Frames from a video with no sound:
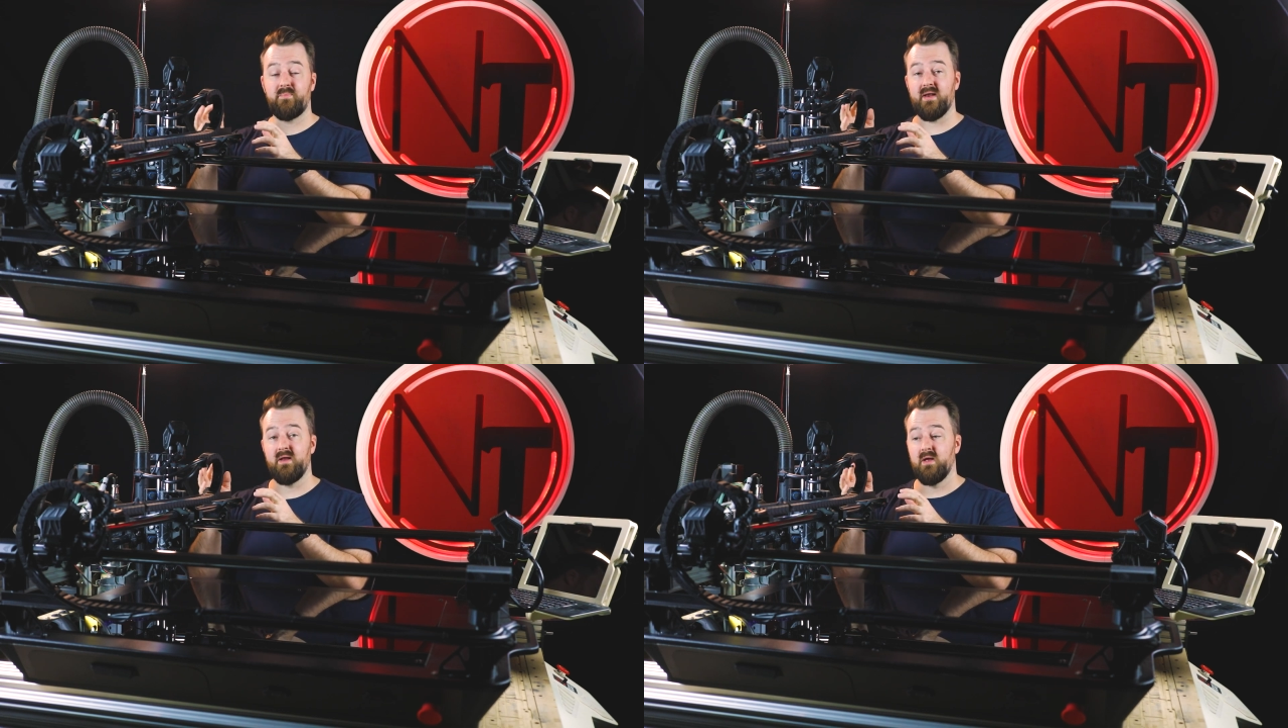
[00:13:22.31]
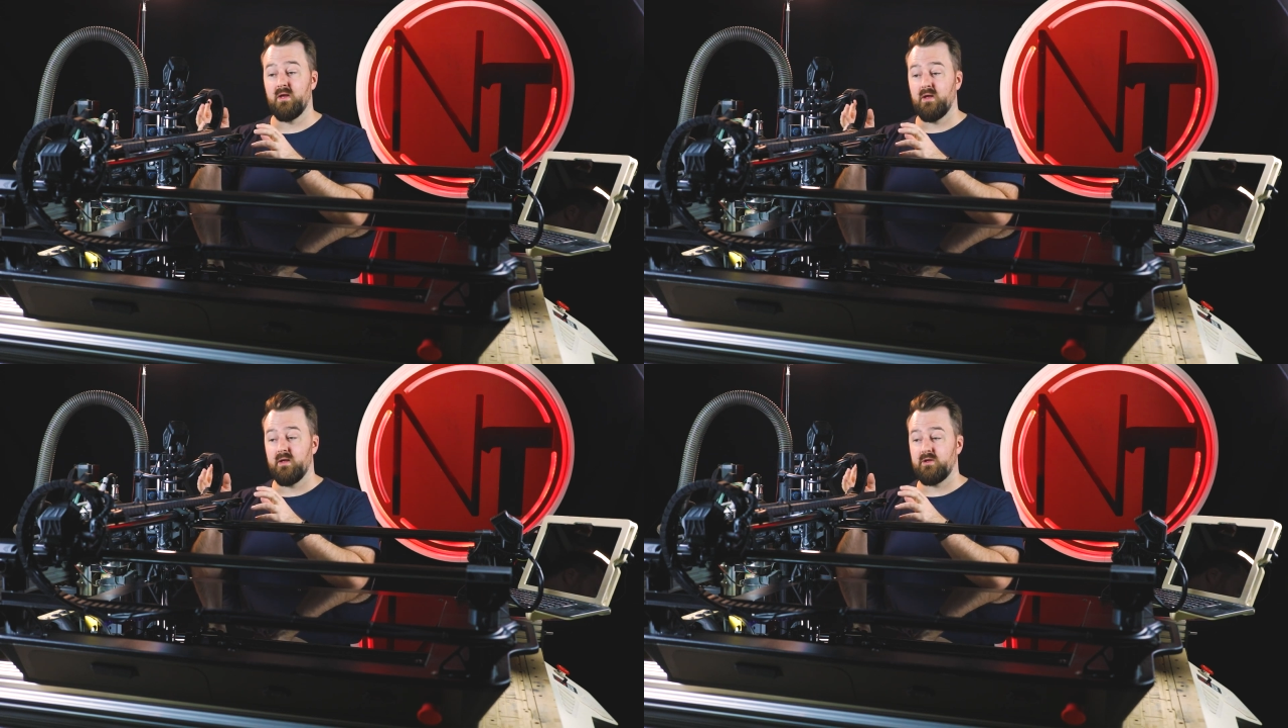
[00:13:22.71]
But
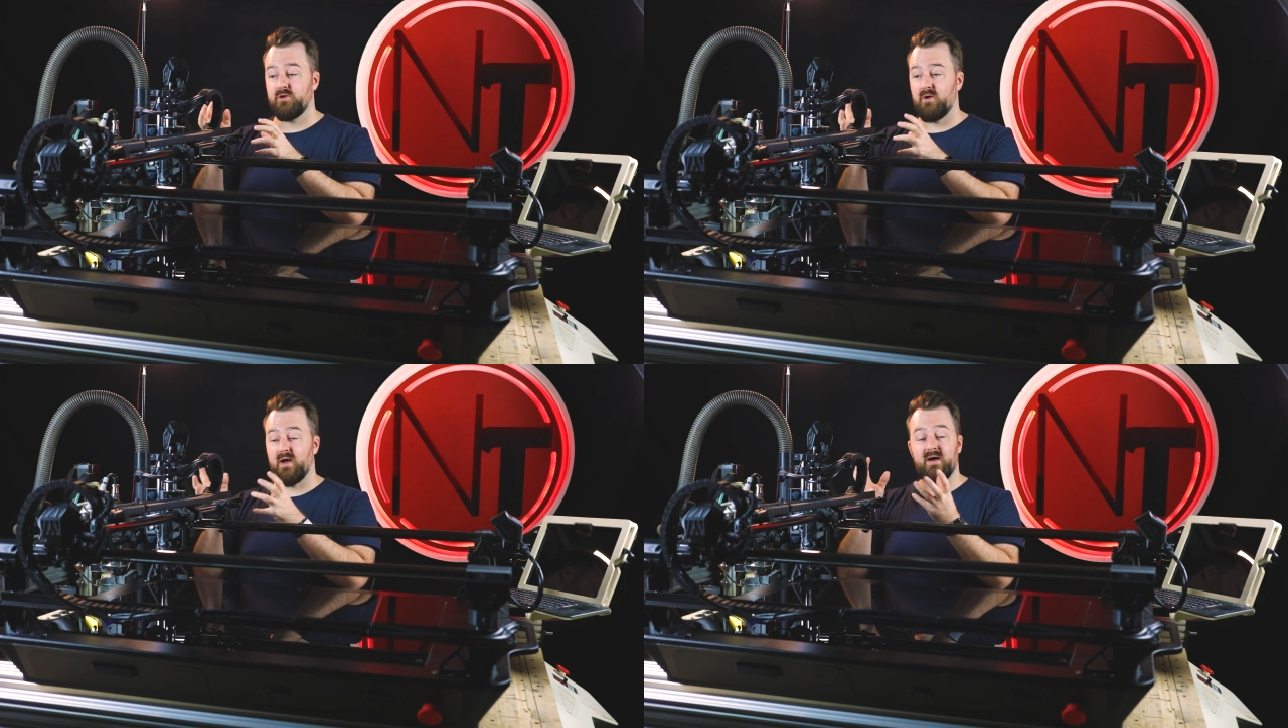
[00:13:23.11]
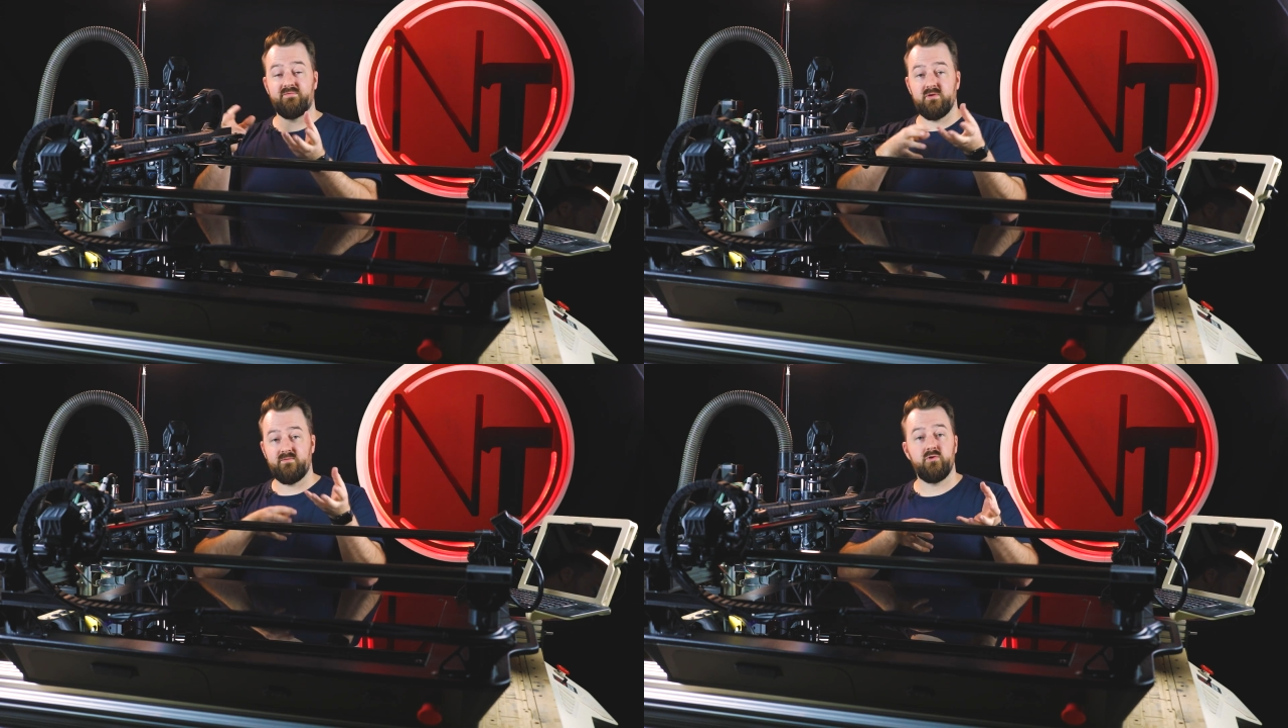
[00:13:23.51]
you know,
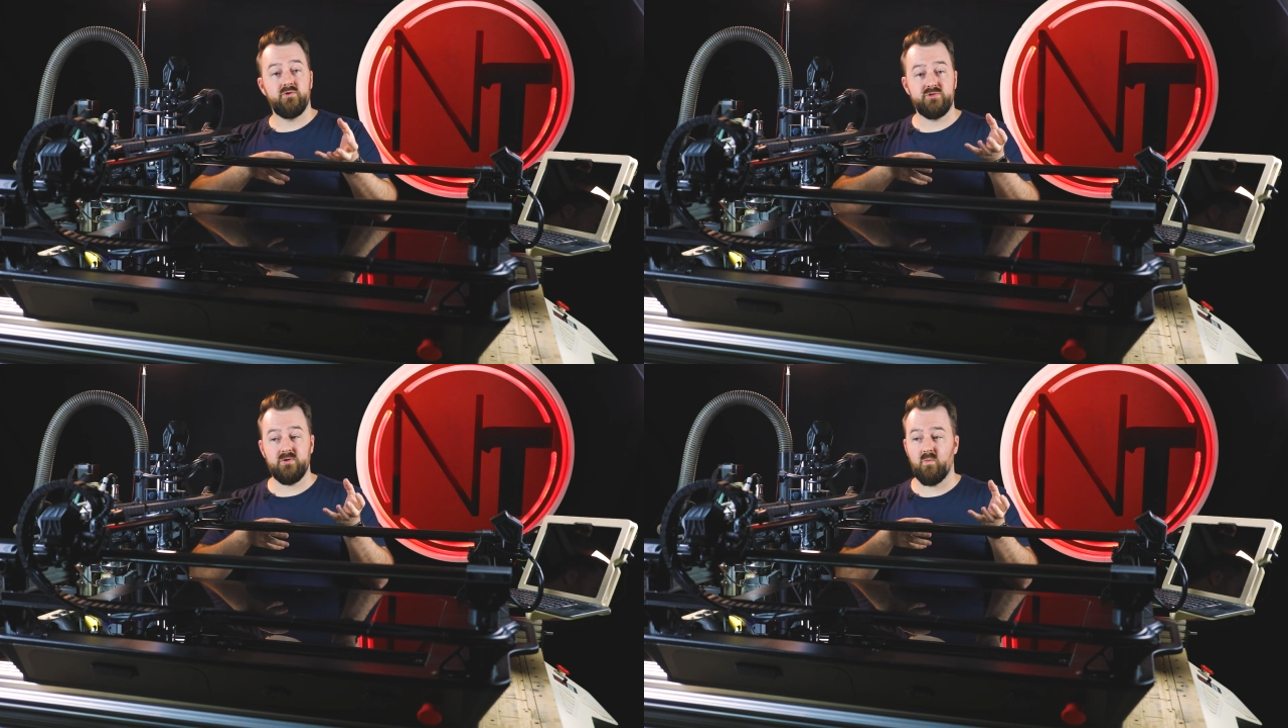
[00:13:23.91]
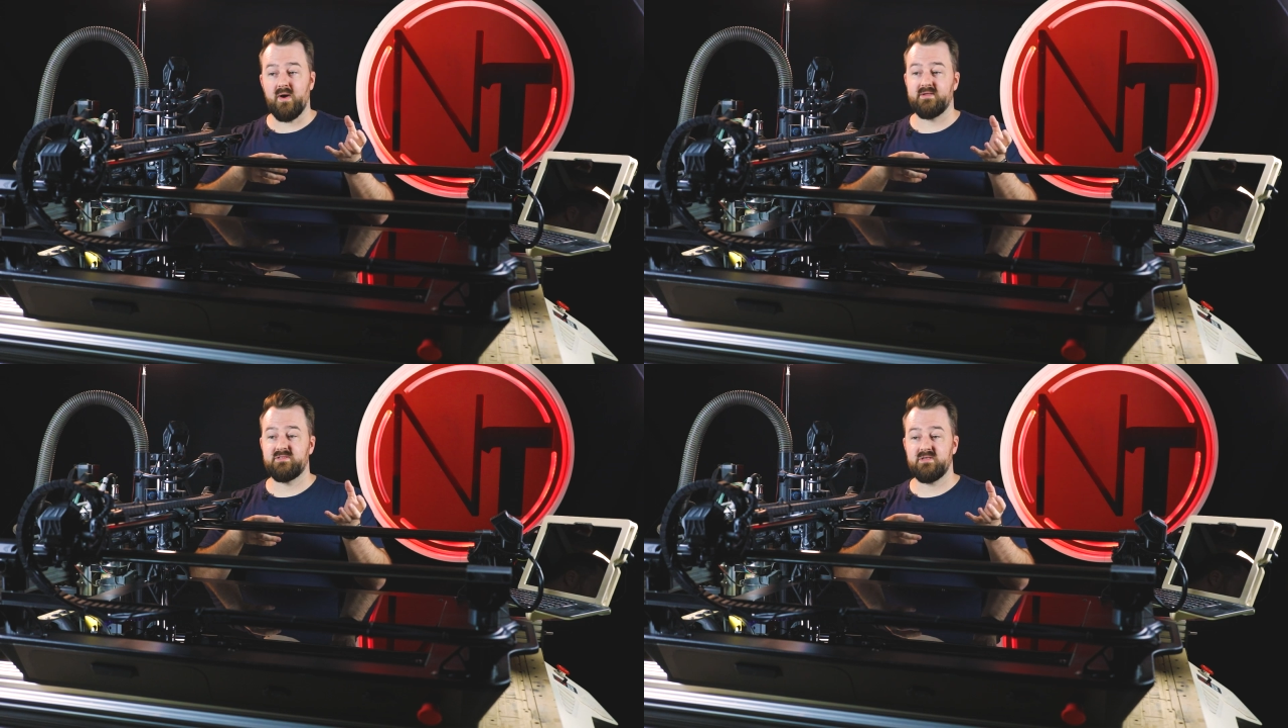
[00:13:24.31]
after you've used it once,